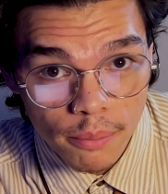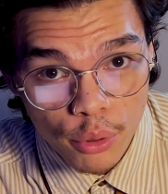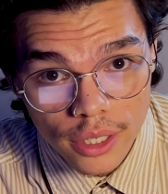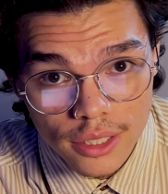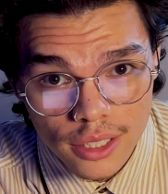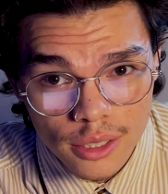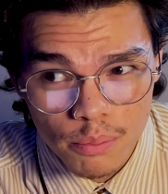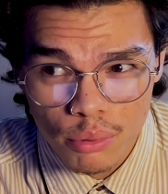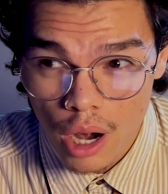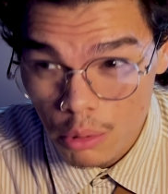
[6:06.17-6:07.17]
imprisoned,
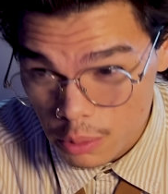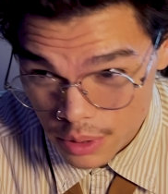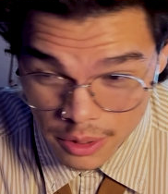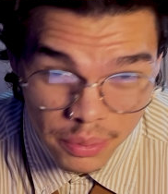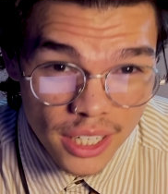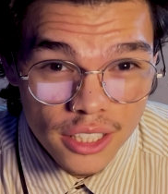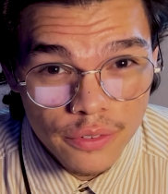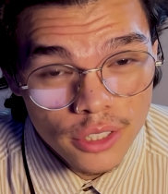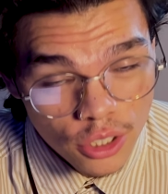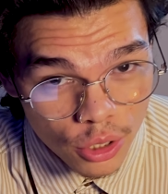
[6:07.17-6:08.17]
probably because of
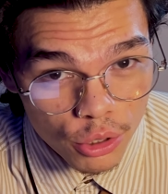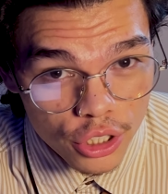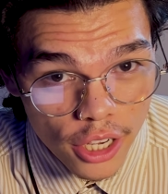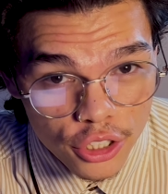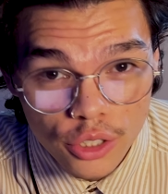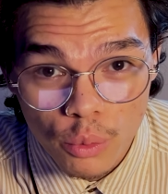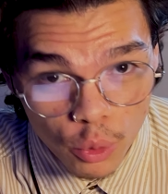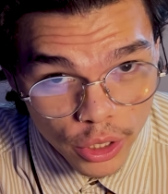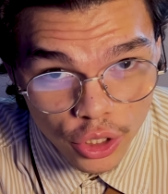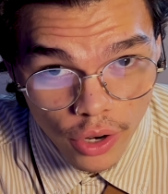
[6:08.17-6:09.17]
his association
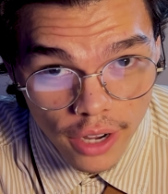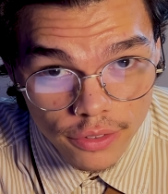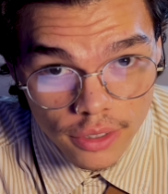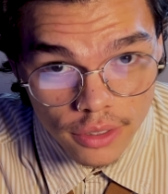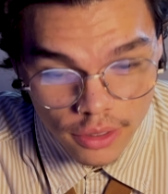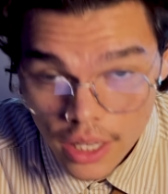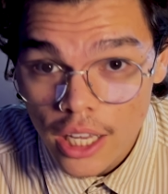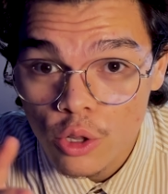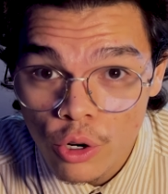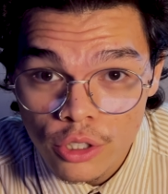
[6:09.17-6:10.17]
with witchcraft.
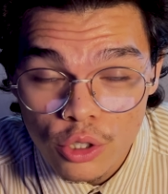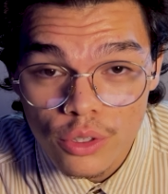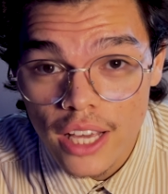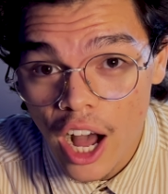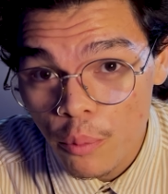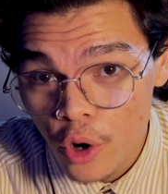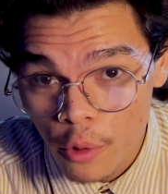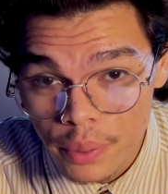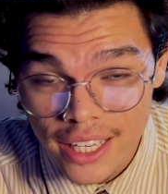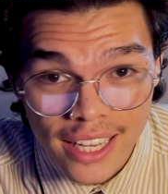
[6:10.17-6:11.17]
He learned to do the
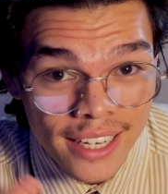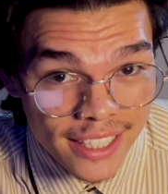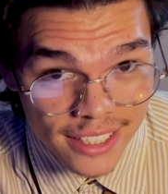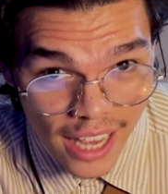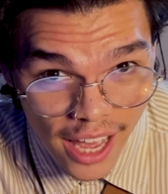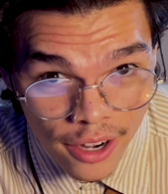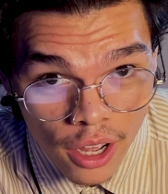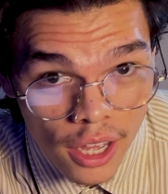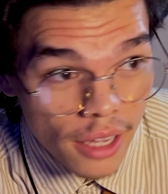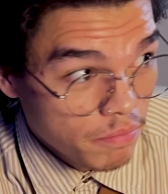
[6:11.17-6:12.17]
LBRP in his head
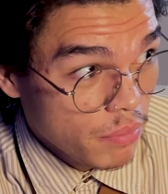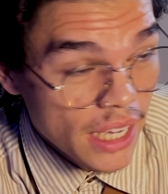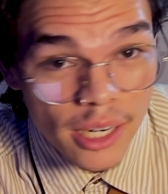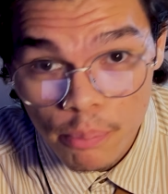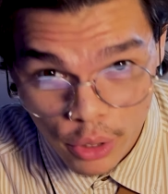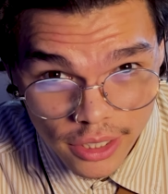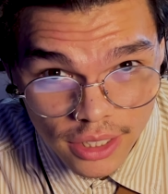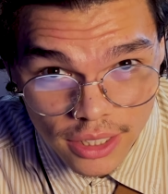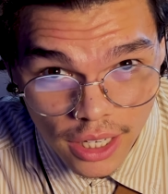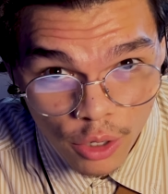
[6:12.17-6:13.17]
in a
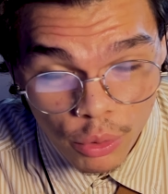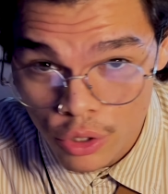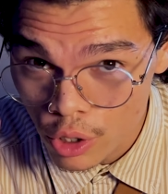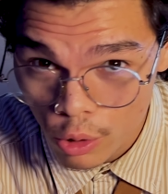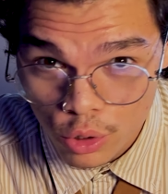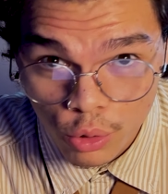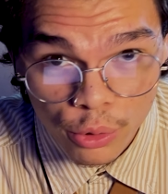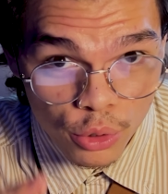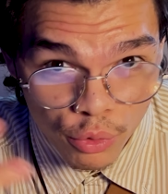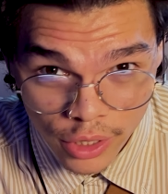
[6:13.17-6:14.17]
prison cell with no
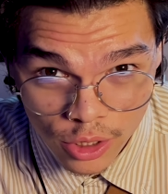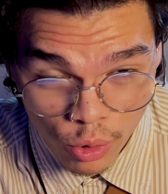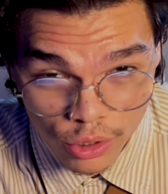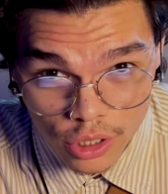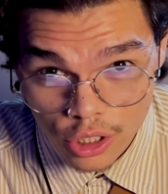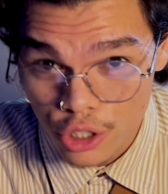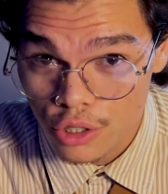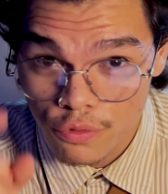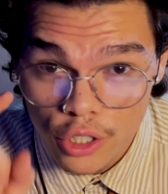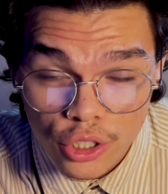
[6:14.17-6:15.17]
tools or resources,
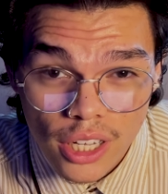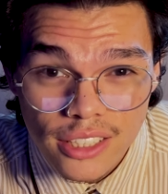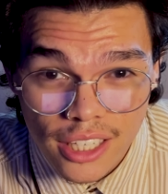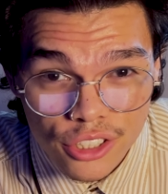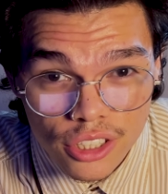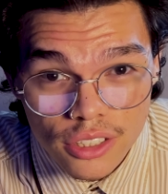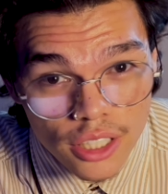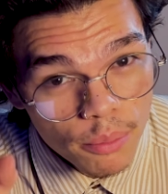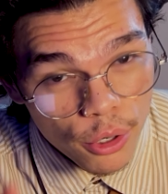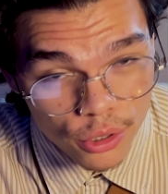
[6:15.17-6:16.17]
just visualizations
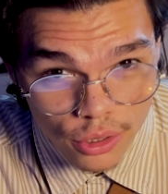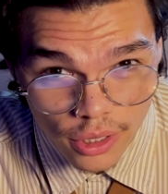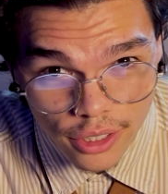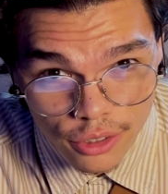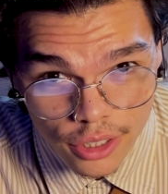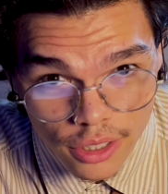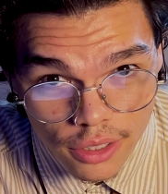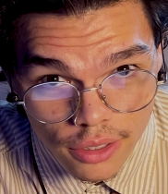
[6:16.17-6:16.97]
and personal energy.